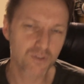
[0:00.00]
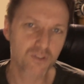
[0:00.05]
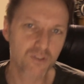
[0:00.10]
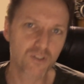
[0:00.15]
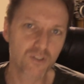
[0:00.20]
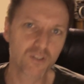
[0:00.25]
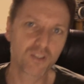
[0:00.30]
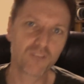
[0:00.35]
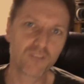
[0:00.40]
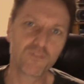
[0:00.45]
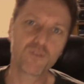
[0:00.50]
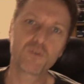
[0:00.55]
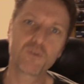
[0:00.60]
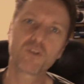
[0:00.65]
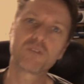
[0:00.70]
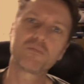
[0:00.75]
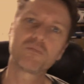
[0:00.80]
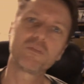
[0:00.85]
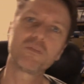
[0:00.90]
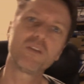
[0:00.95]
that if
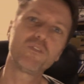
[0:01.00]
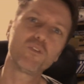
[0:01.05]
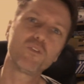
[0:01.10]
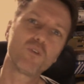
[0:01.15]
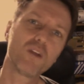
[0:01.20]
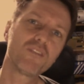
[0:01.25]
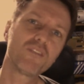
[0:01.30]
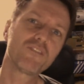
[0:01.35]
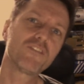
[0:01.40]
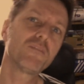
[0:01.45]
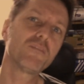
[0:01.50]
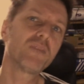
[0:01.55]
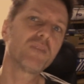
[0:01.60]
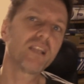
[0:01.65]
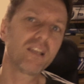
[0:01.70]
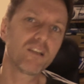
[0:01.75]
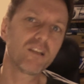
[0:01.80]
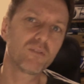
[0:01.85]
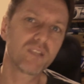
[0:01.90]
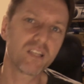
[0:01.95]
you're
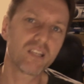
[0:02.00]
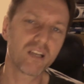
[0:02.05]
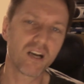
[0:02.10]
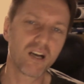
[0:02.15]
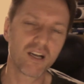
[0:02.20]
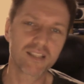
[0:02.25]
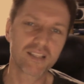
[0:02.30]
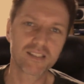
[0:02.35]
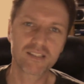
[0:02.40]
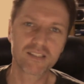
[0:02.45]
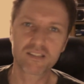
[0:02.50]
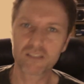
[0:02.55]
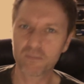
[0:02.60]
unfamiliar with the artist,